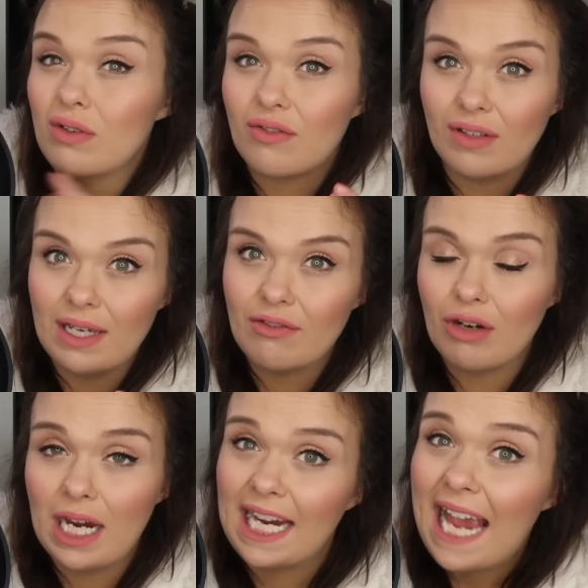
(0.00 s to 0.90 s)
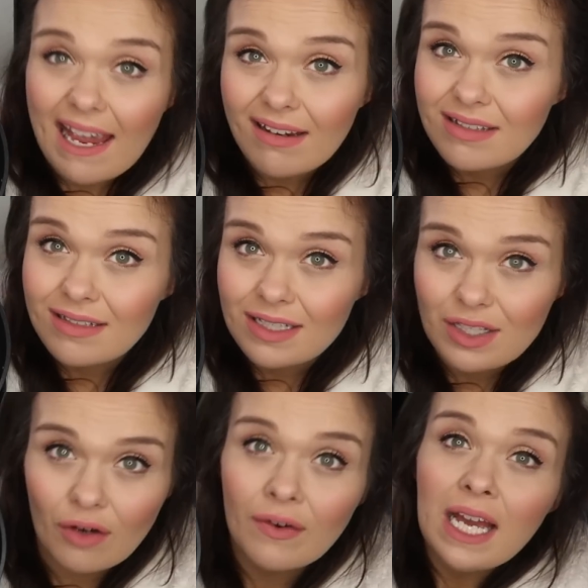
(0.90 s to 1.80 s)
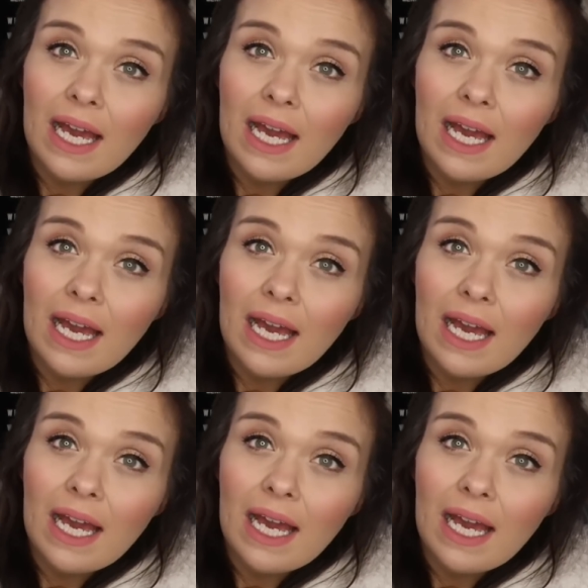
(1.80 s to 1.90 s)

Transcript: good for like frying eggs and stuff,